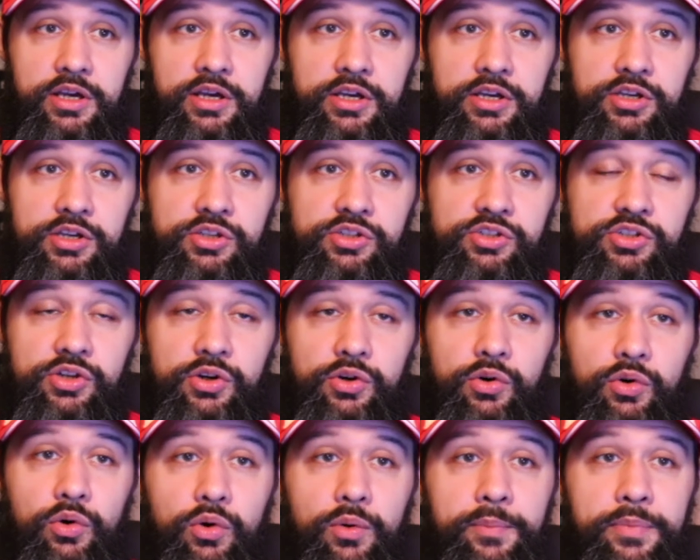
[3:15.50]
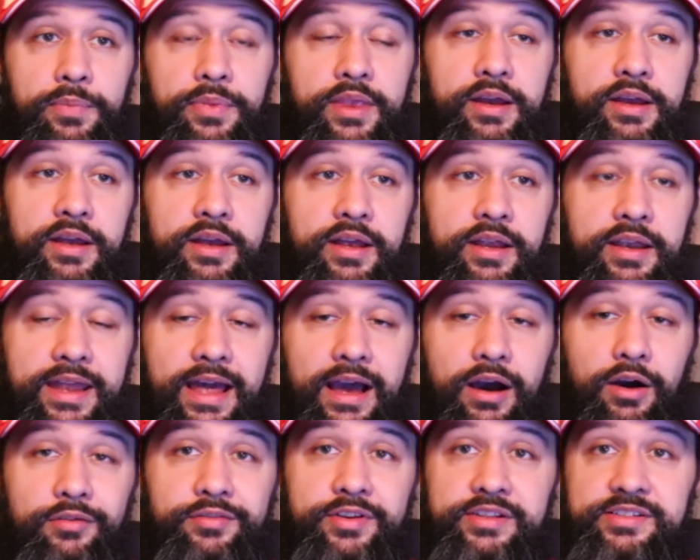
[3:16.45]
So now
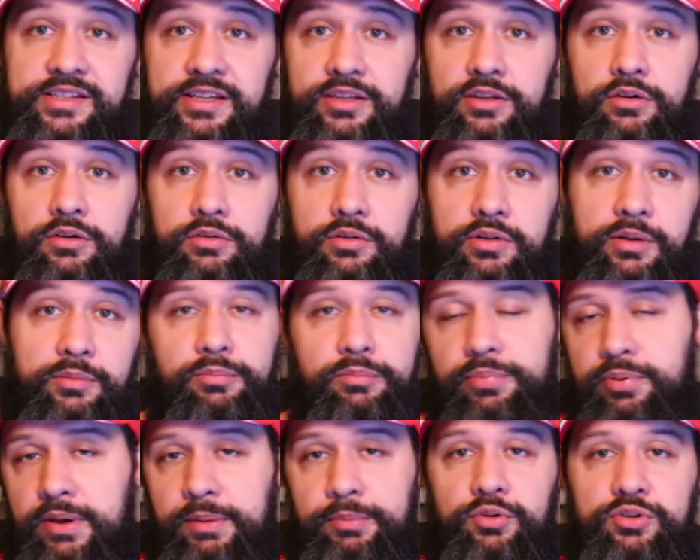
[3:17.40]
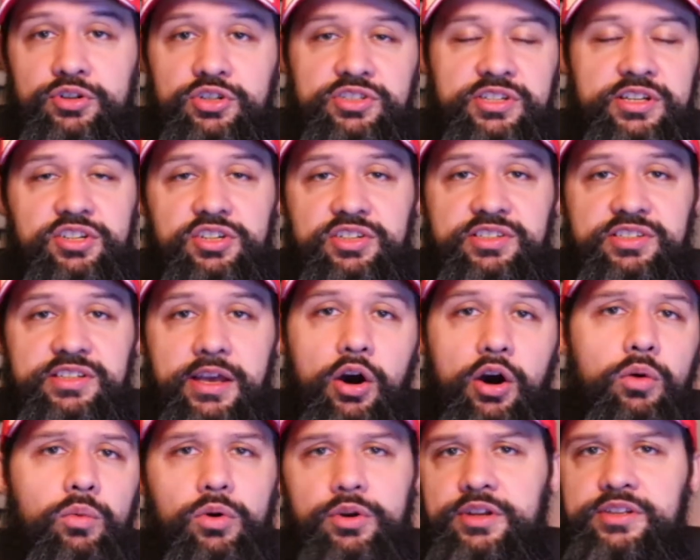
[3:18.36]
if people would just say, oh
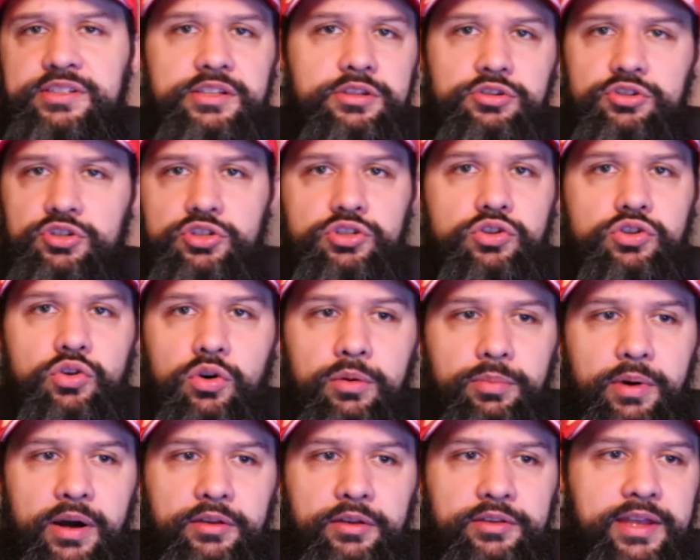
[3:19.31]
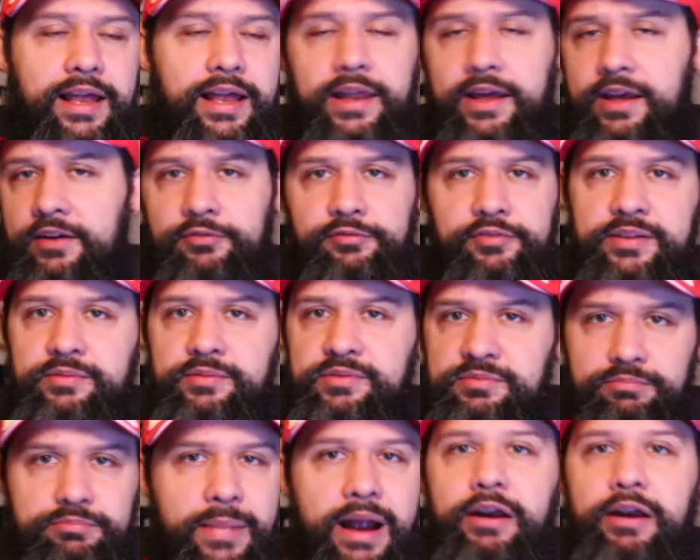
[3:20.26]
well, Nintendo should just go about that, like if
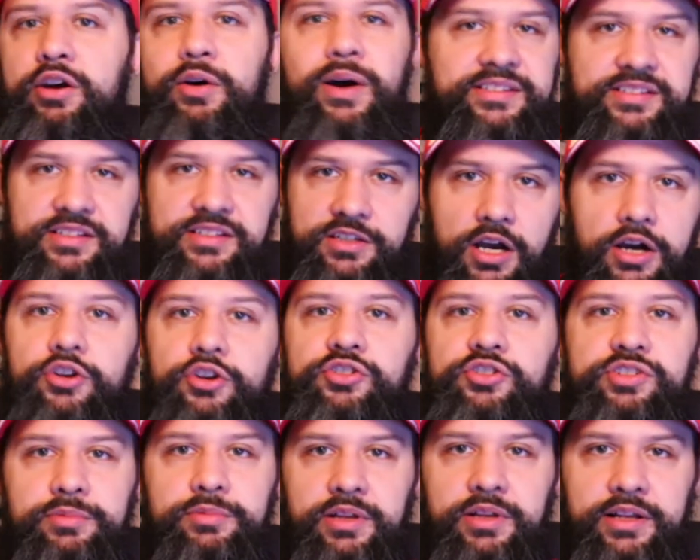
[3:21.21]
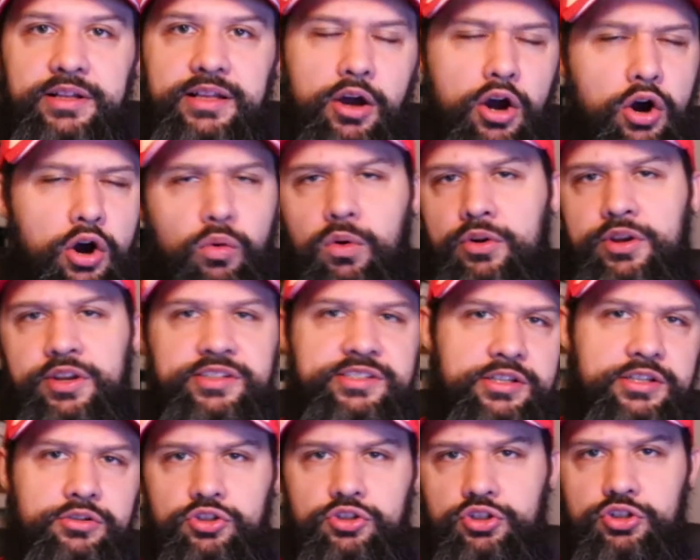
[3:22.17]
Mario has a gun or something, oh well,
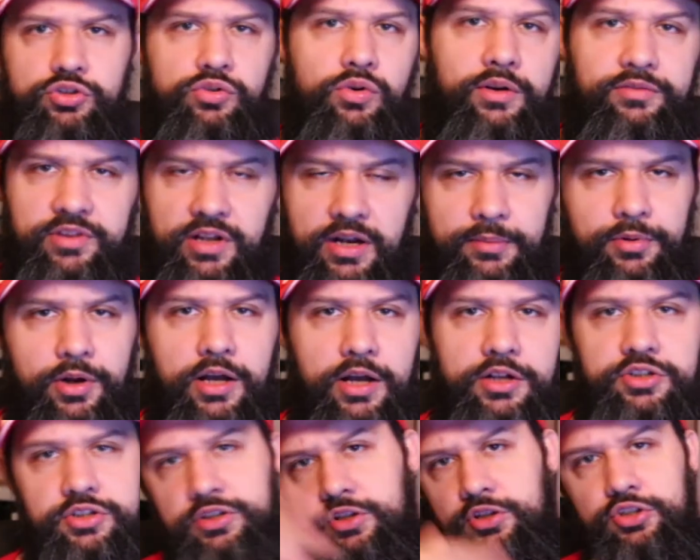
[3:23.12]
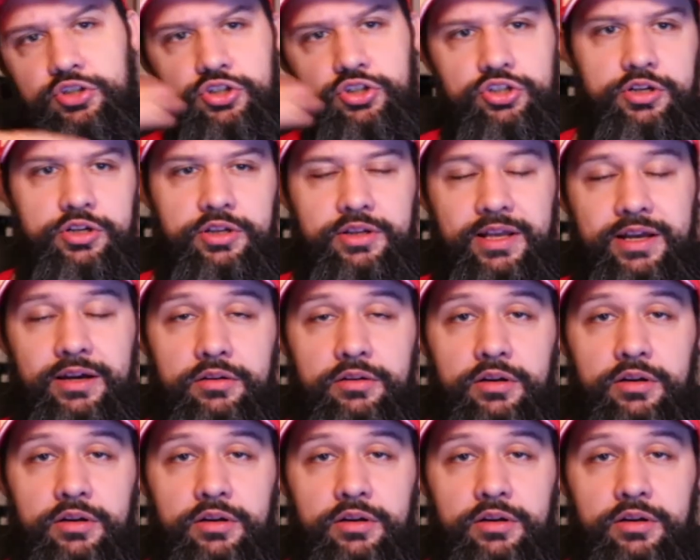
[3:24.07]
Nintendo should just go after that project and just shut it down.